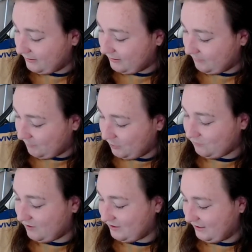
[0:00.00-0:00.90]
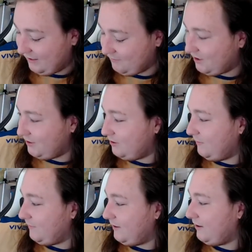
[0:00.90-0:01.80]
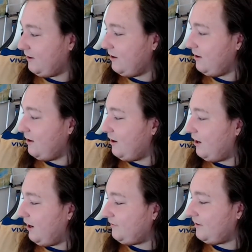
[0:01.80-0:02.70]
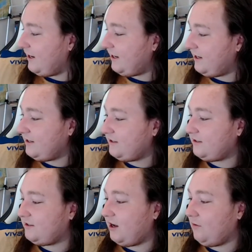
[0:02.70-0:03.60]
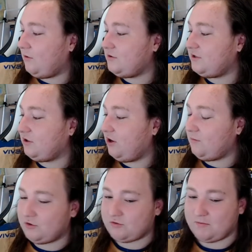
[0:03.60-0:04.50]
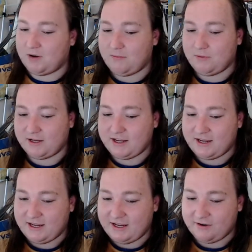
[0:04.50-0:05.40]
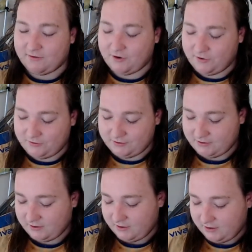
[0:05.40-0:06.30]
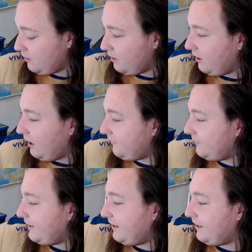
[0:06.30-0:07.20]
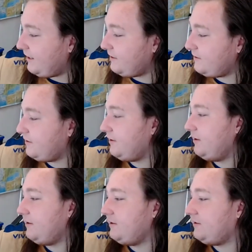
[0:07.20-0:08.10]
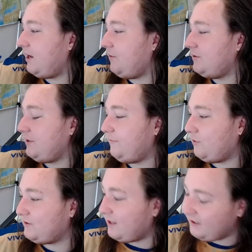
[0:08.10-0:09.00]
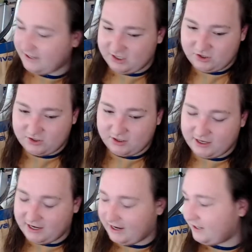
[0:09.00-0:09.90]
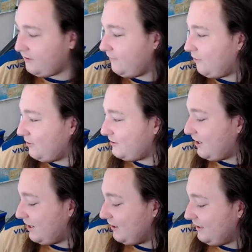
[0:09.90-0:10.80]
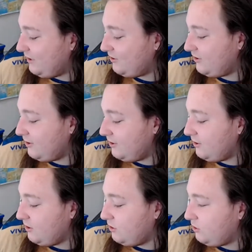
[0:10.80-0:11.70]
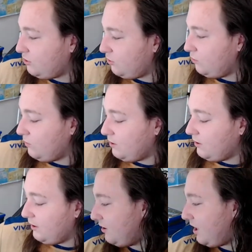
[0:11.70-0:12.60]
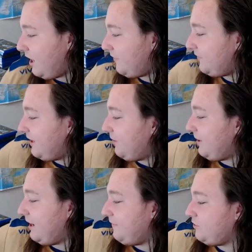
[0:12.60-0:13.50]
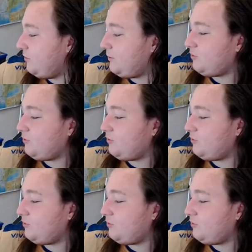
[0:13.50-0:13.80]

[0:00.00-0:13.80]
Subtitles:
Most wrestling games are, to be fair. After that is Star Wars The Clone Wars Republic Heroes. After that is Star Wars The Force Unleashed and The Force Unleashed 2. After that we have Super Street